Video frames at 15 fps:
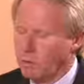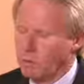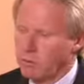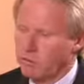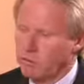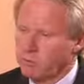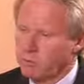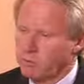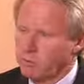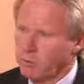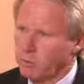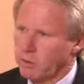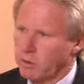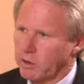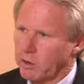well, it's
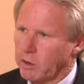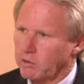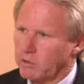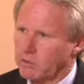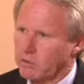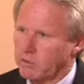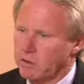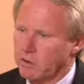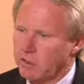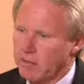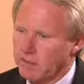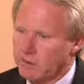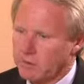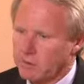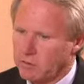interesting work, and obviously
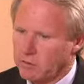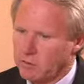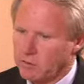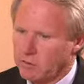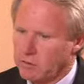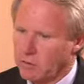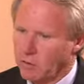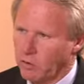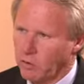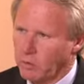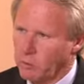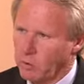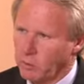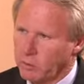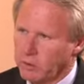that's, the
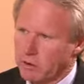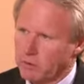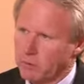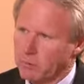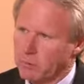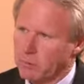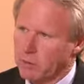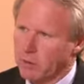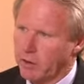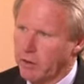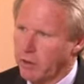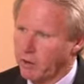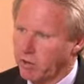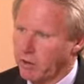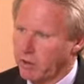more we can learn about
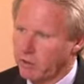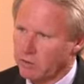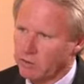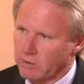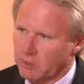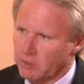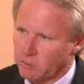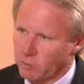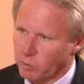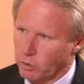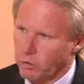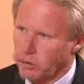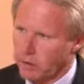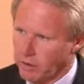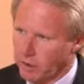how cross-linking is
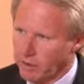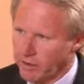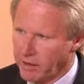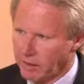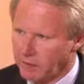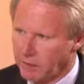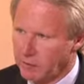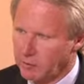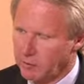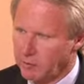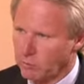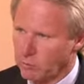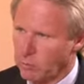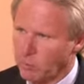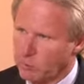working on that
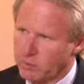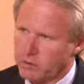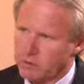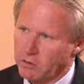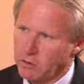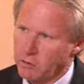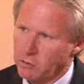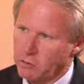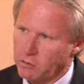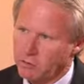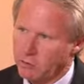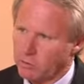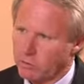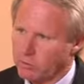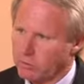level and what we need to do
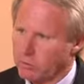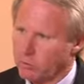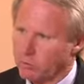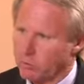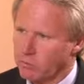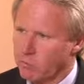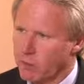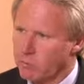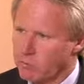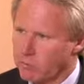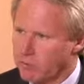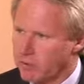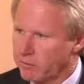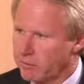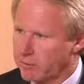is in terms of
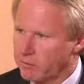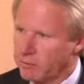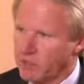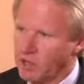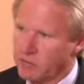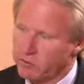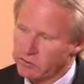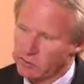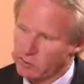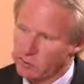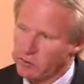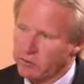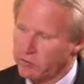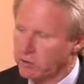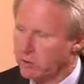riboflavin
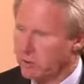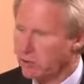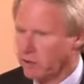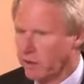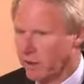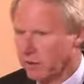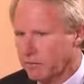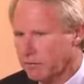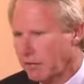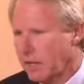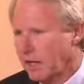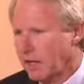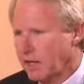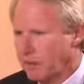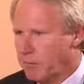concentrations and
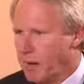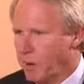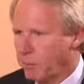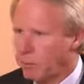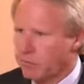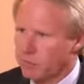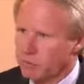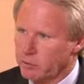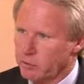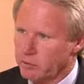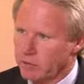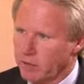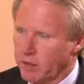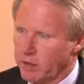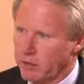amount of
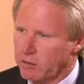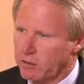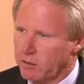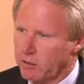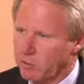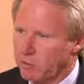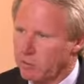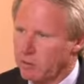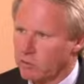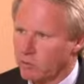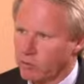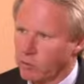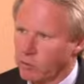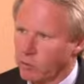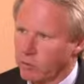UV light and all those
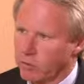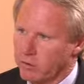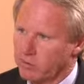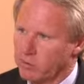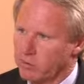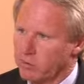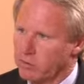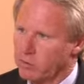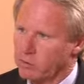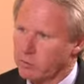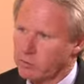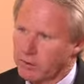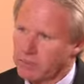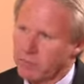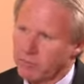things are important for us to
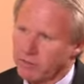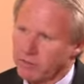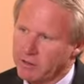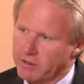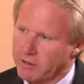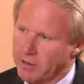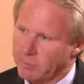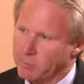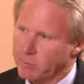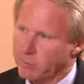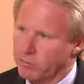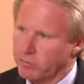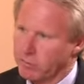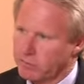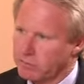really kind of get that
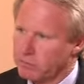perfect